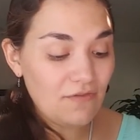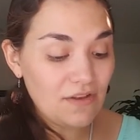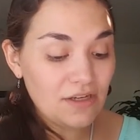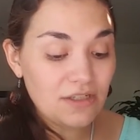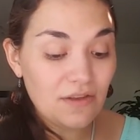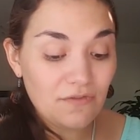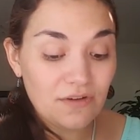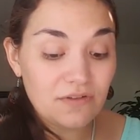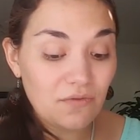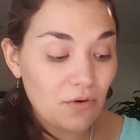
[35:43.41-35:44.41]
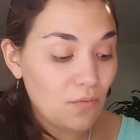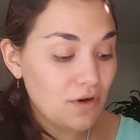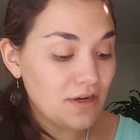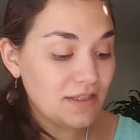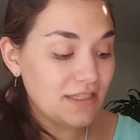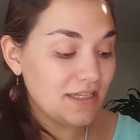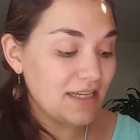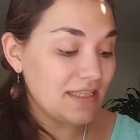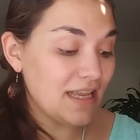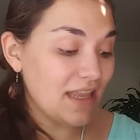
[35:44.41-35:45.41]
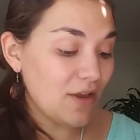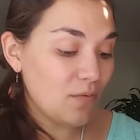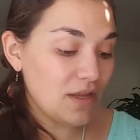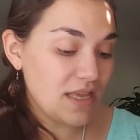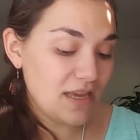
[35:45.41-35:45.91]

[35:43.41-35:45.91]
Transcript: finished the first 4 Warrior series in like 1